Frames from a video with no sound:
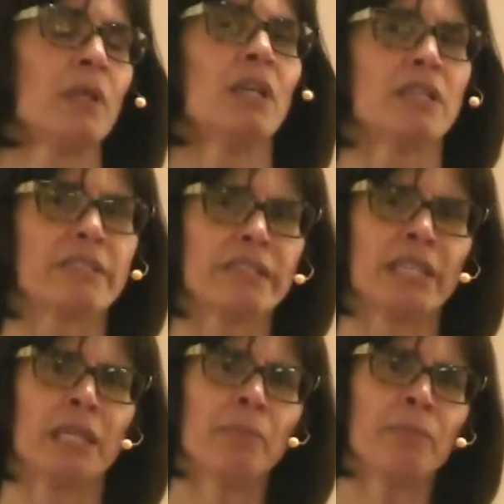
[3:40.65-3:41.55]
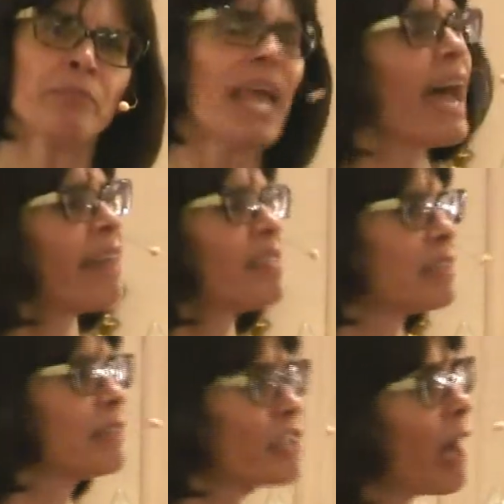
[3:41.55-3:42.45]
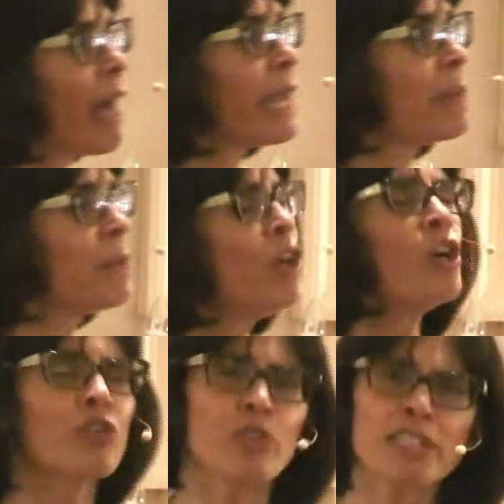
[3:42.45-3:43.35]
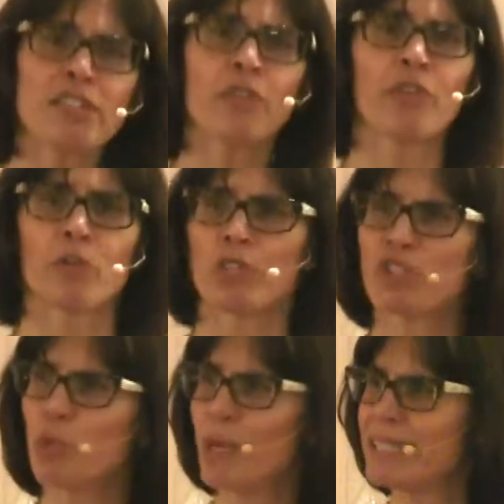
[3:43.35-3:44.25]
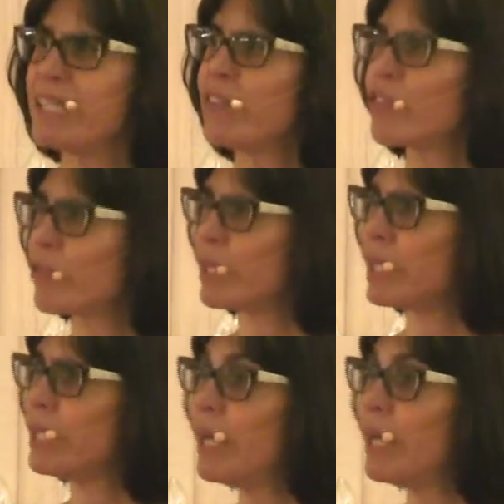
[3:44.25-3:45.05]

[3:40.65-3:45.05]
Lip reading: You see, at the time, Christopher was 23